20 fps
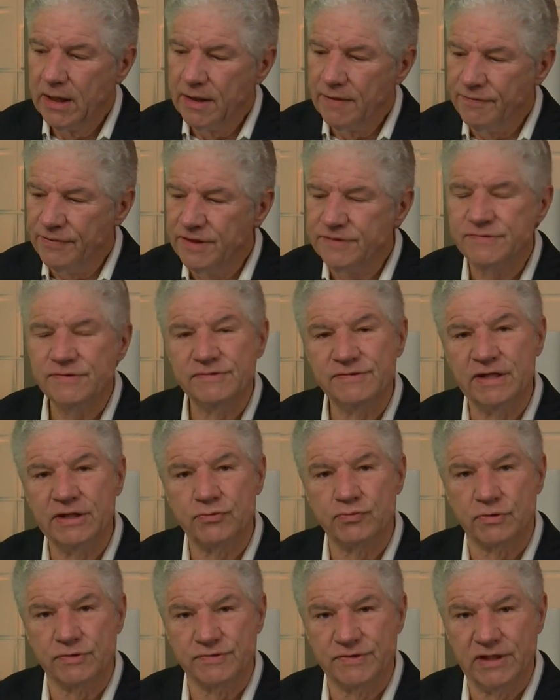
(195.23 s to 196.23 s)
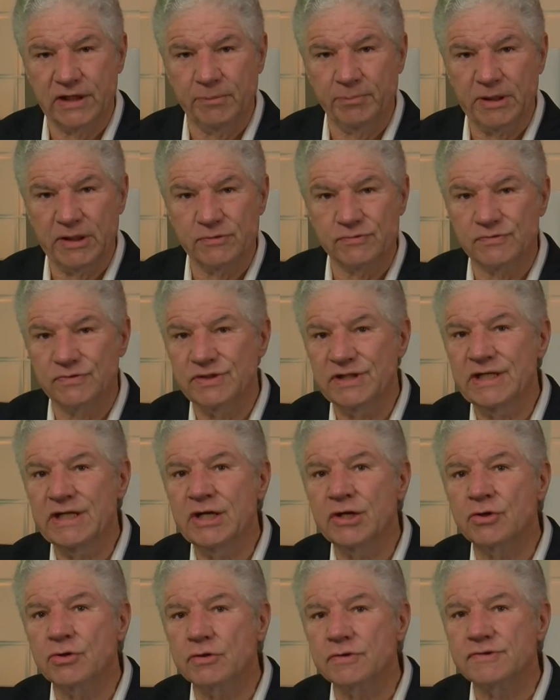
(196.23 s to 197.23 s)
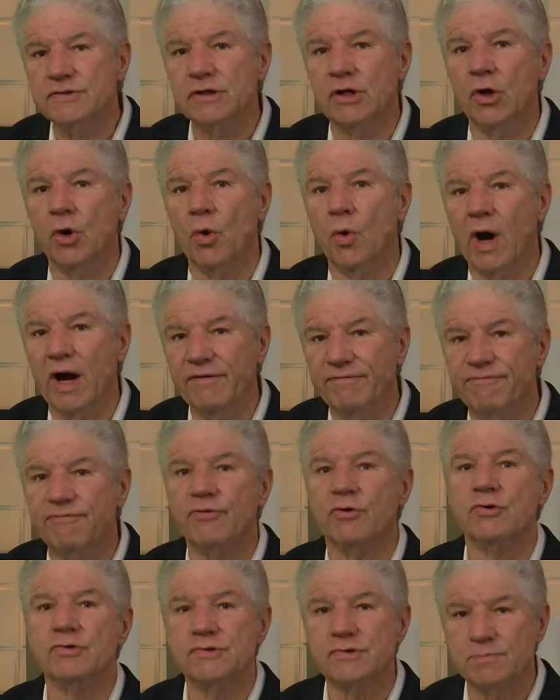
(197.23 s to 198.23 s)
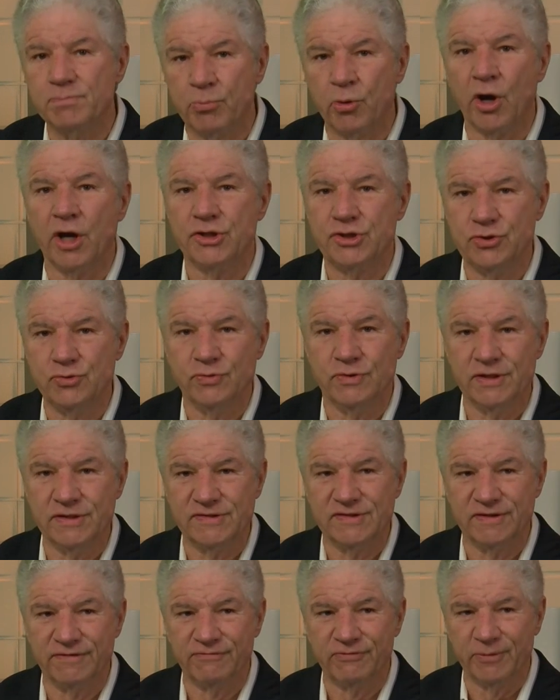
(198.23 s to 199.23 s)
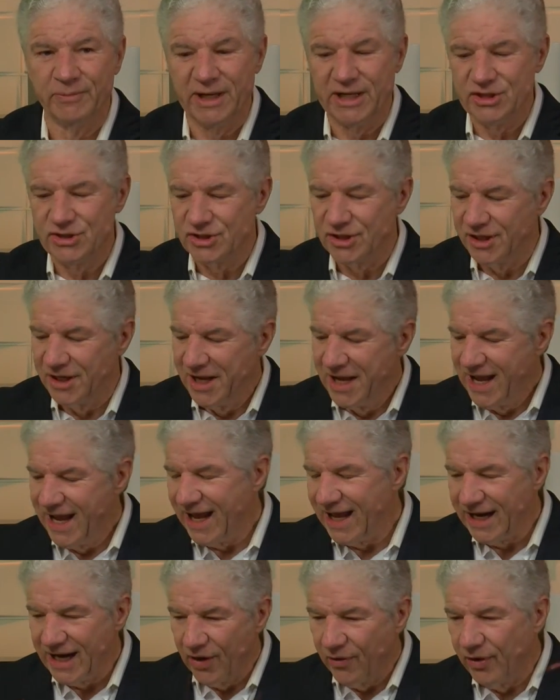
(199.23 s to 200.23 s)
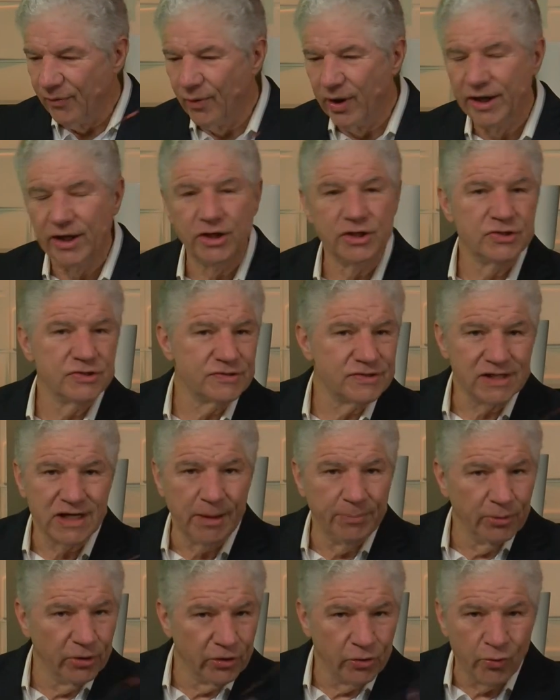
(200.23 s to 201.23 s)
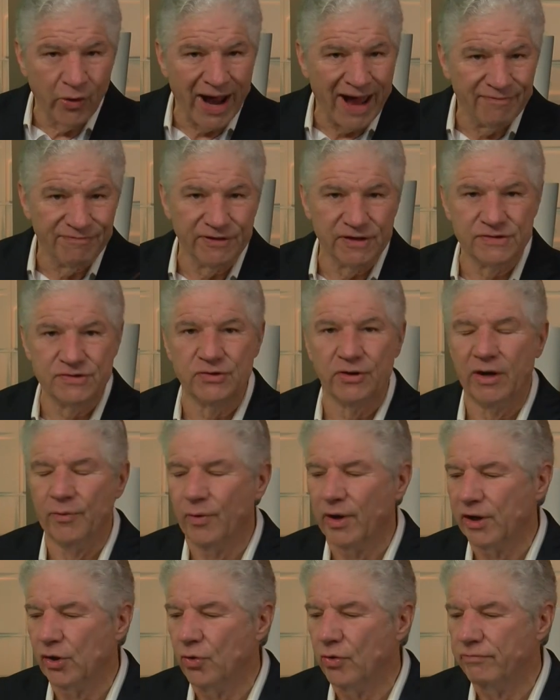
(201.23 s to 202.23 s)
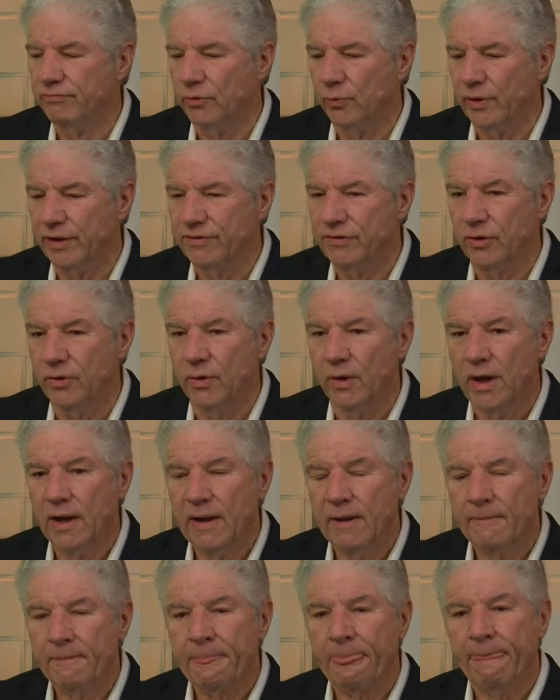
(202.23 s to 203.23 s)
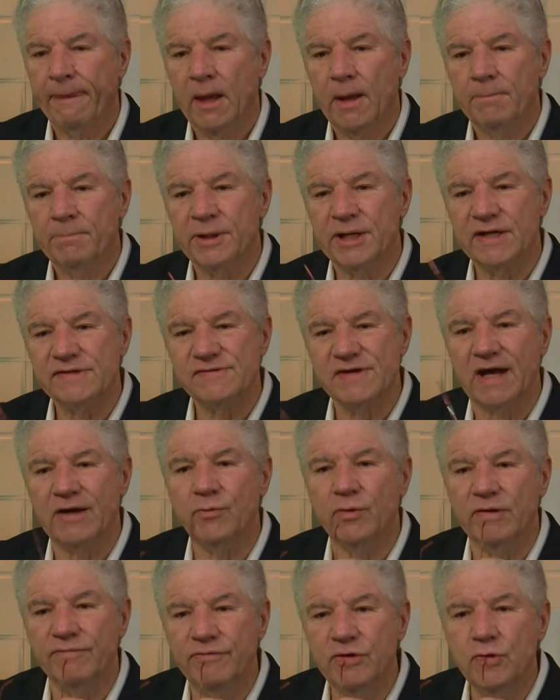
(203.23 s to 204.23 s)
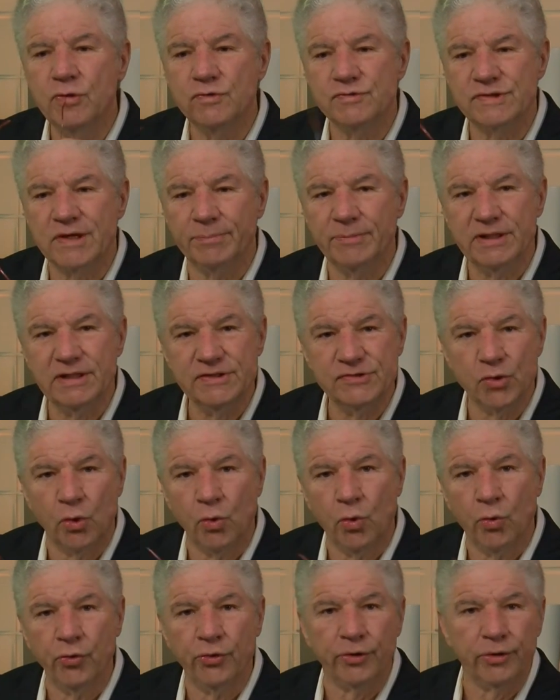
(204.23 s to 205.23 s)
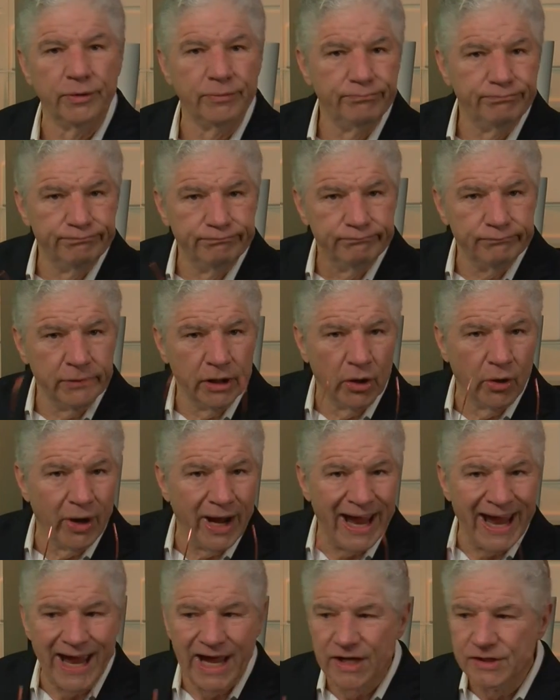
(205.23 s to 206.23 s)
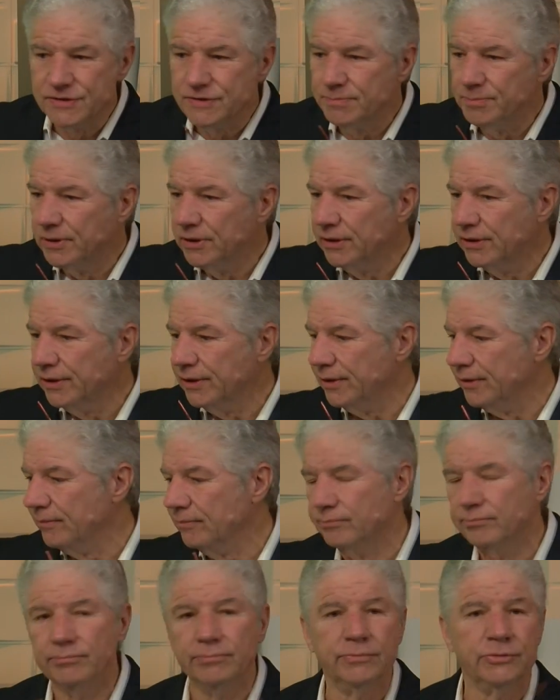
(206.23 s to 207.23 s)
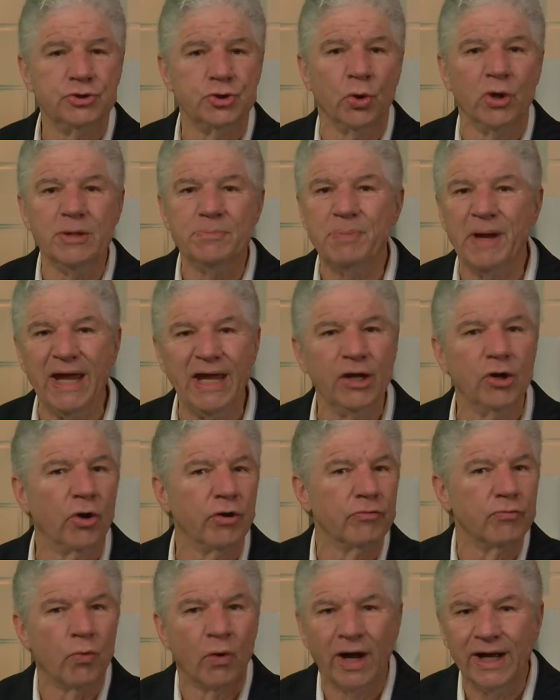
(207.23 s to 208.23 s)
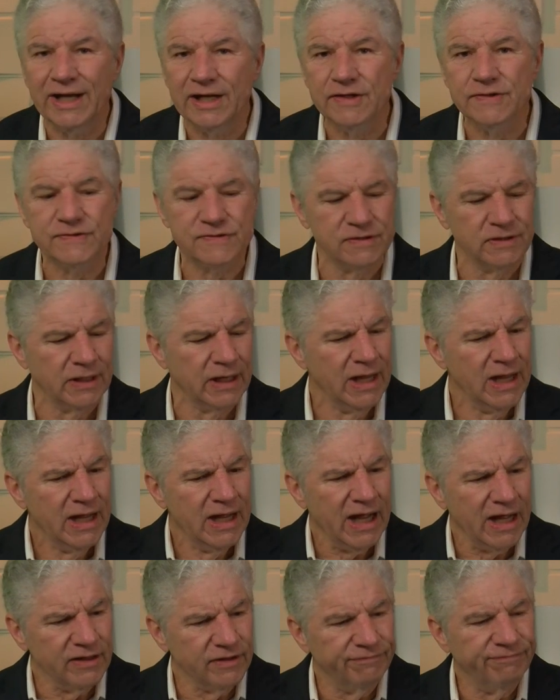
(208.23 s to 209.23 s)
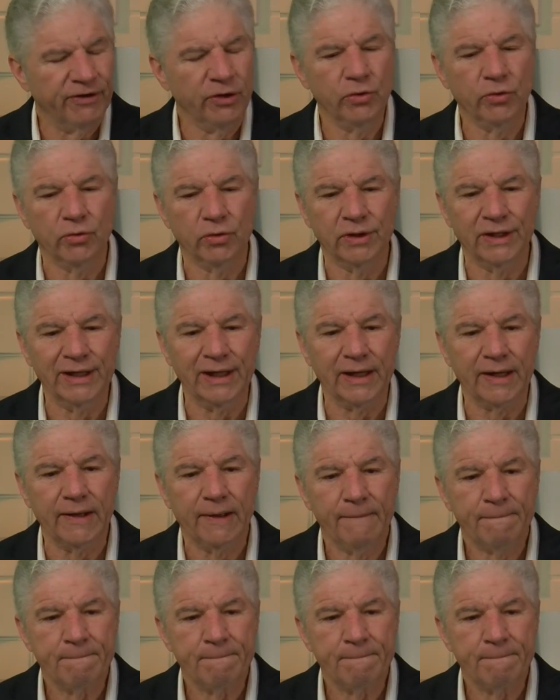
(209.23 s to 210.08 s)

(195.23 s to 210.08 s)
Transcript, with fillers: This is interesting because years ago I first brought you this information. And now I want to get just a couple of graphics here I want to go over with you. But as I review some of these older, you know, asthma and joint pain, arthritis, and, and the fungal link,